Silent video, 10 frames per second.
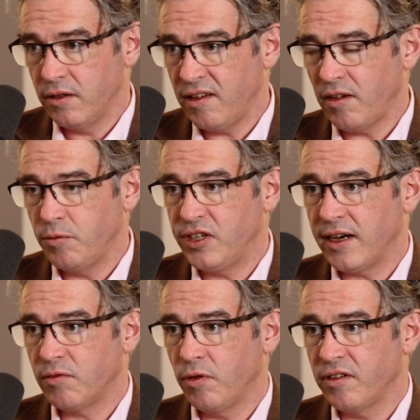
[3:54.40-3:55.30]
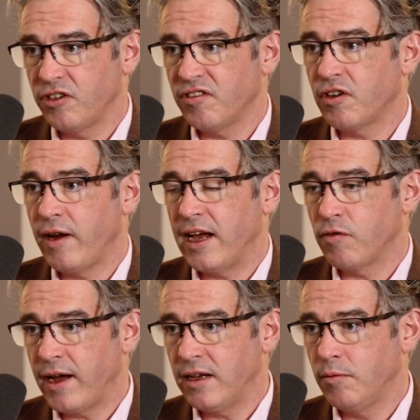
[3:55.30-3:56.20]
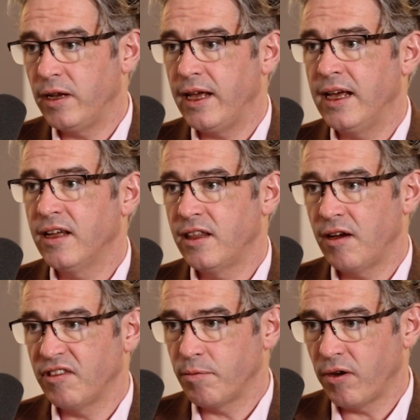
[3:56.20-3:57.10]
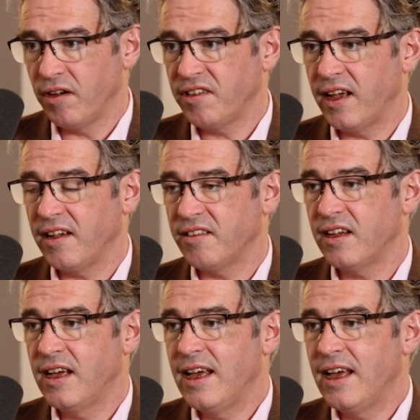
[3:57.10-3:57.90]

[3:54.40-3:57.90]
this object wasn't just created randomly, there was a process.